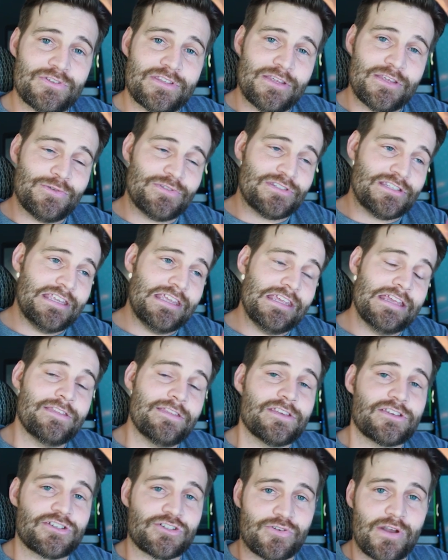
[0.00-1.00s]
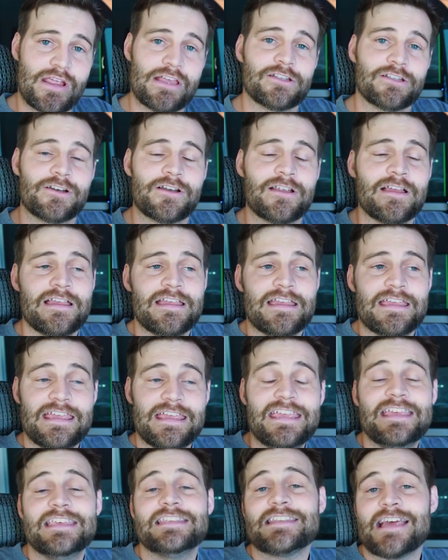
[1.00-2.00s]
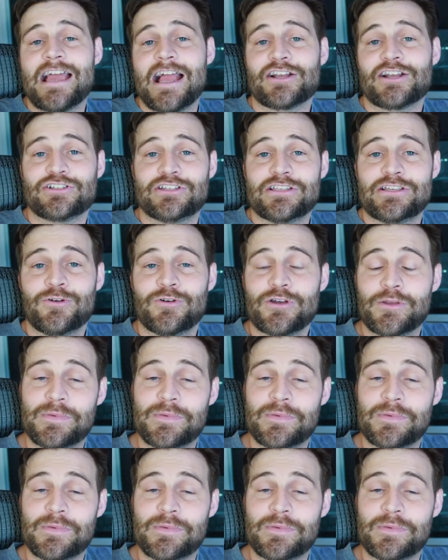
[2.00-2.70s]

that you see in the trailer is actually going to